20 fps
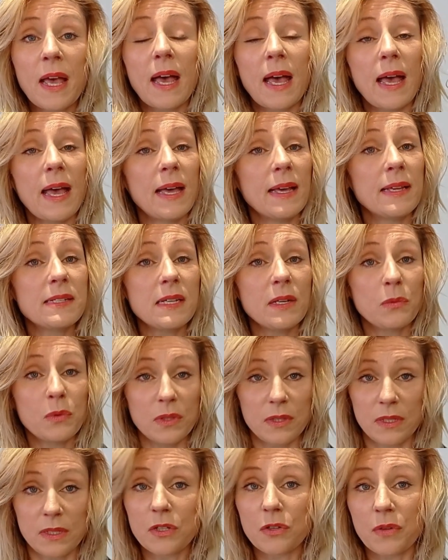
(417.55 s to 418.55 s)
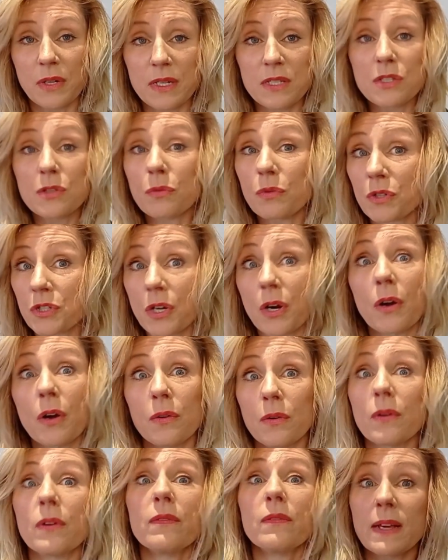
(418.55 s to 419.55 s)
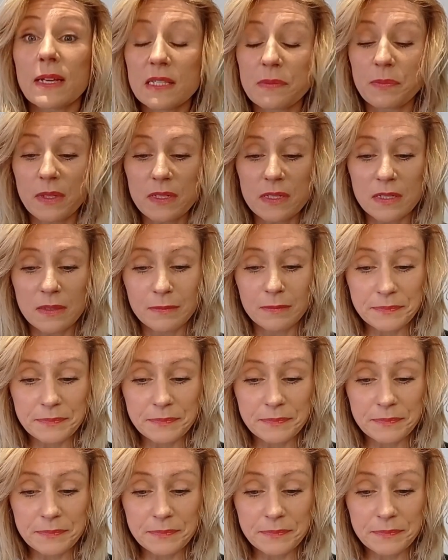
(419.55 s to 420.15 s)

and it will increase your return on investment.